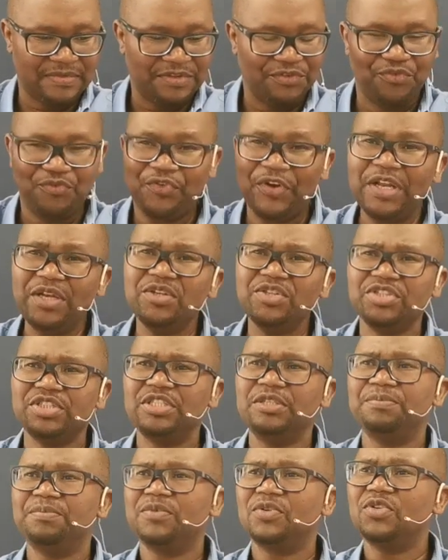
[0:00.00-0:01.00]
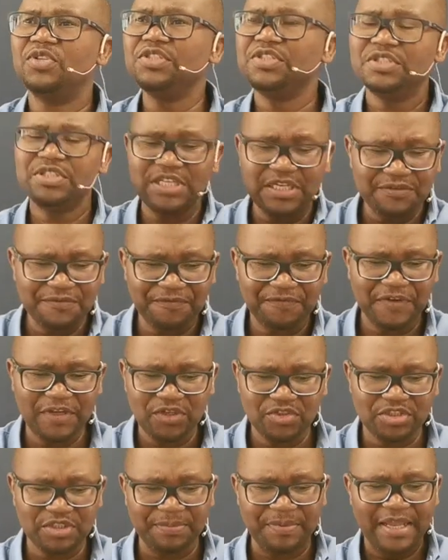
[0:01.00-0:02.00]
Fellowship, Christian
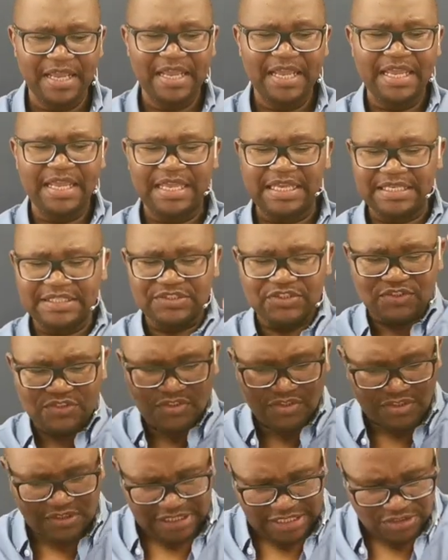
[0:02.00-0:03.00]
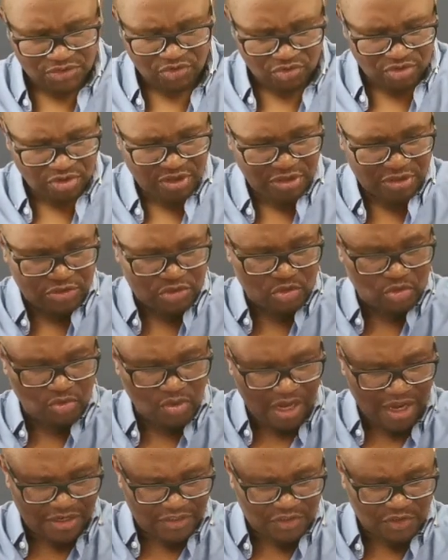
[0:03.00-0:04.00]
fellowship, is central to
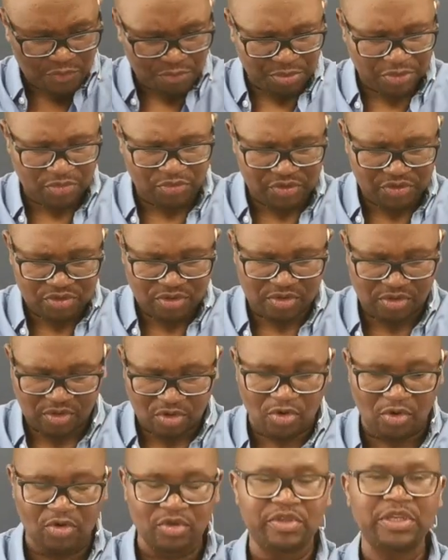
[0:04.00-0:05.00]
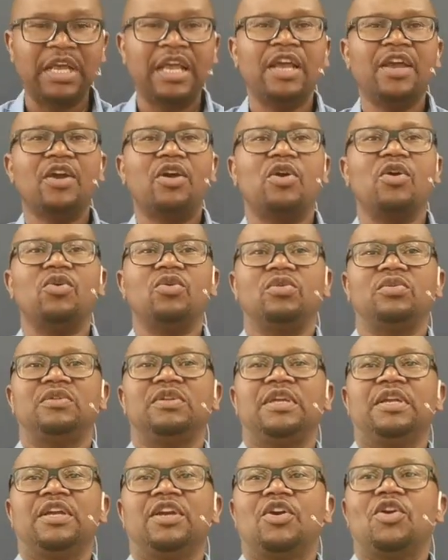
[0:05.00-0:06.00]
our spiritual
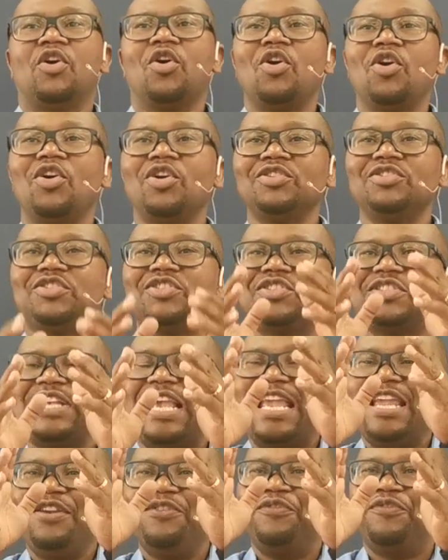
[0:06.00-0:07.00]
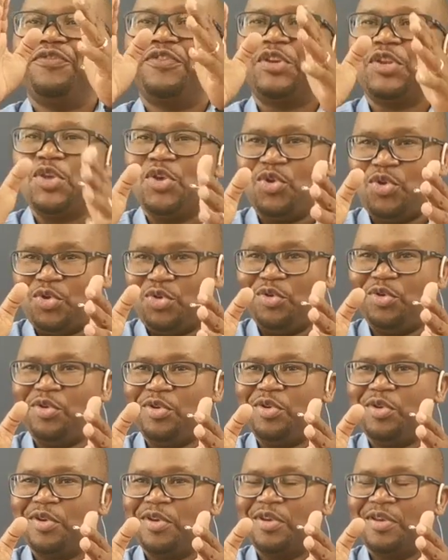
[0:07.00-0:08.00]
goal. God saved
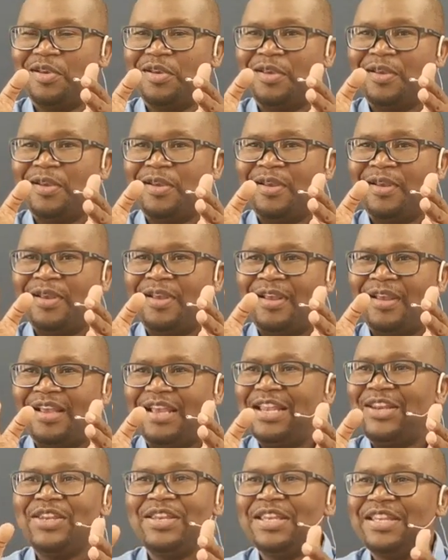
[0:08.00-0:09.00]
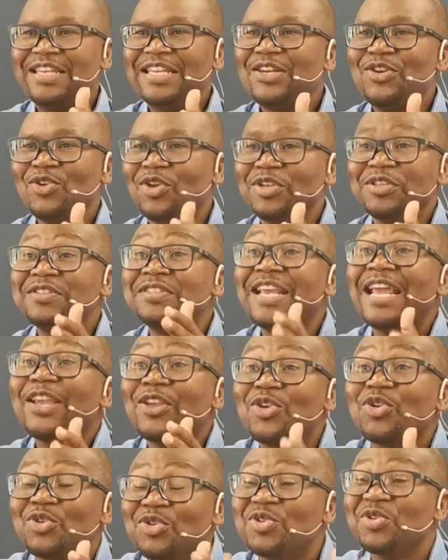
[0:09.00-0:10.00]
you and did not
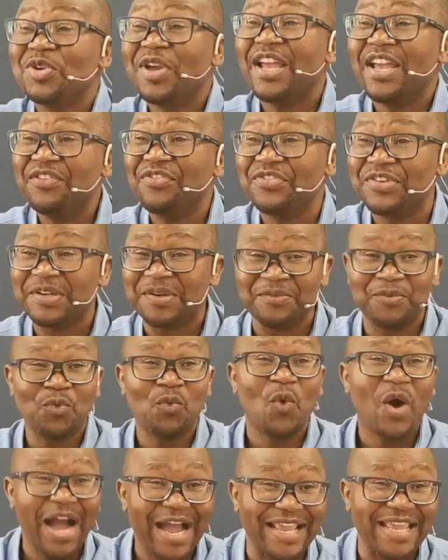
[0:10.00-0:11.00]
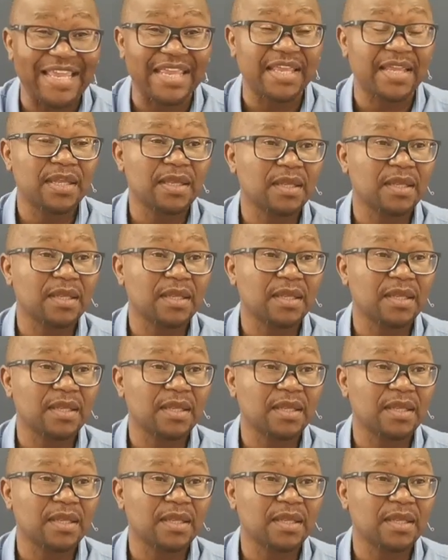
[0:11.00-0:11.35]
take you to heaven. Why?